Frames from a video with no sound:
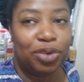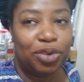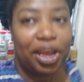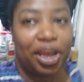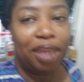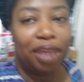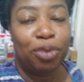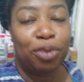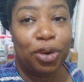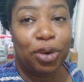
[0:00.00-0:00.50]
we
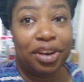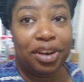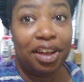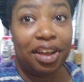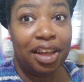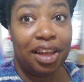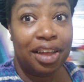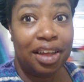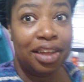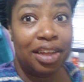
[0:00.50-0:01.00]
had more
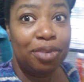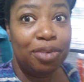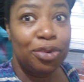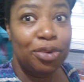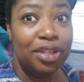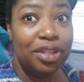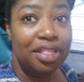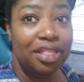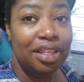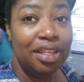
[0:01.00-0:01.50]
time
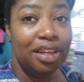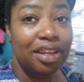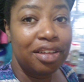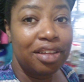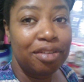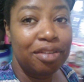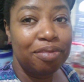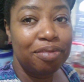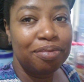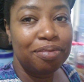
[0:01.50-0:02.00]
with
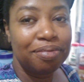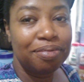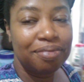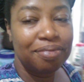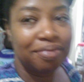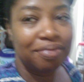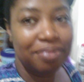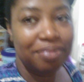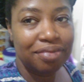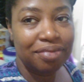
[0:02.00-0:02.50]
them,
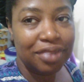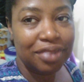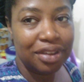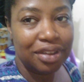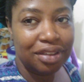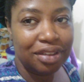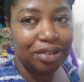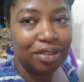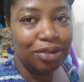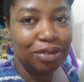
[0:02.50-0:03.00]

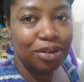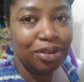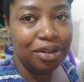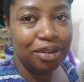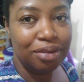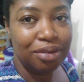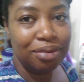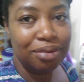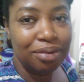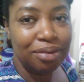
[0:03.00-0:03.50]
because you
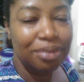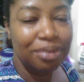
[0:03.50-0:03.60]
know,